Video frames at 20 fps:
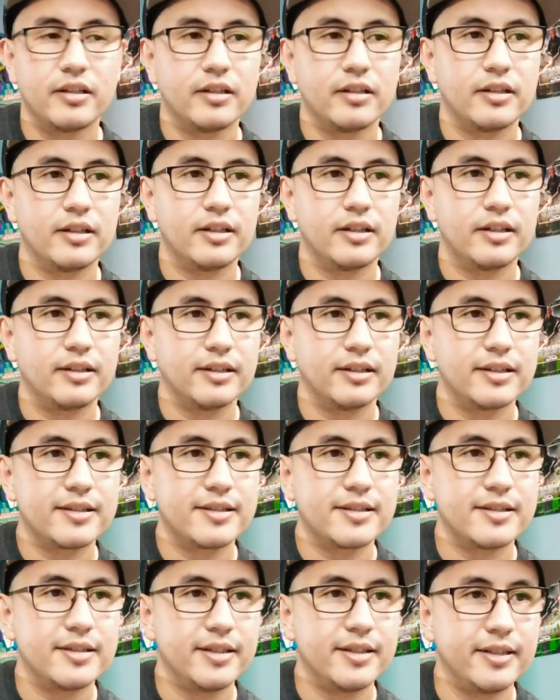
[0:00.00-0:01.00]
And
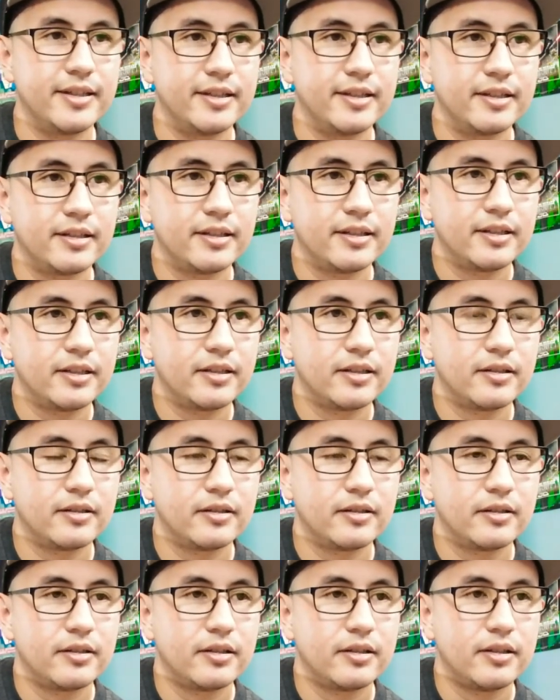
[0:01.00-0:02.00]
let's see.
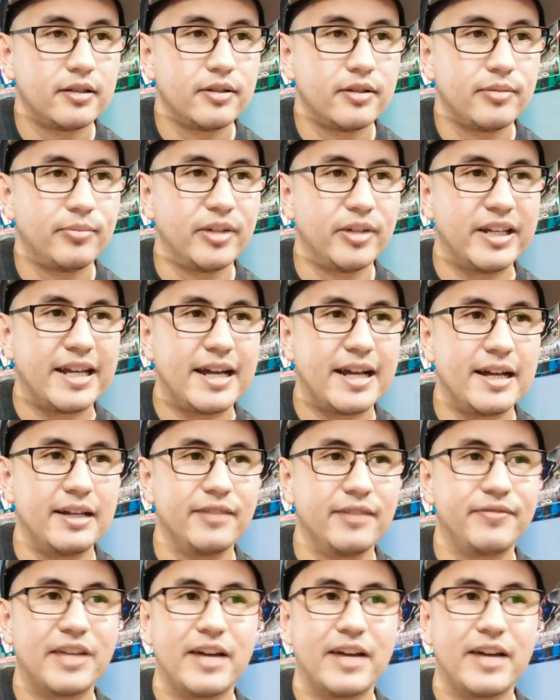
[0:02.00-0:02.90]
But yeah,